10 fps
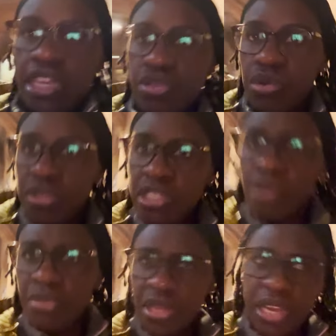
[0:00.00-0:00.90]
It costs
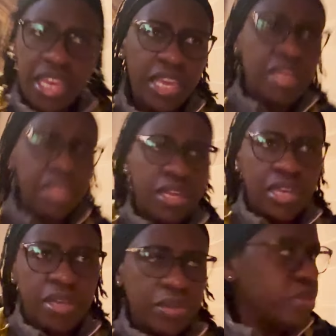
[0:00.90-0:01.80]
something like
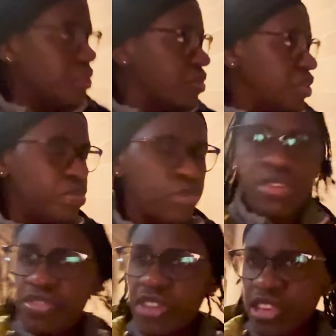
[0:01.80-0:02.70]
uh, three point
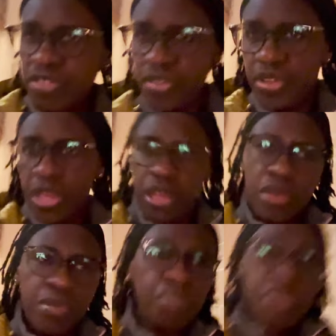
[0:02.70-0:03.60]
five
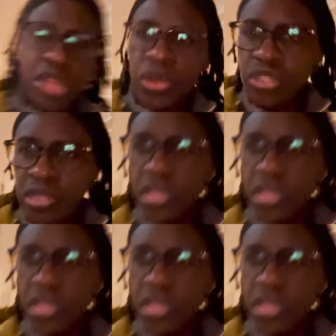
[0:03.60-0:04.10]
million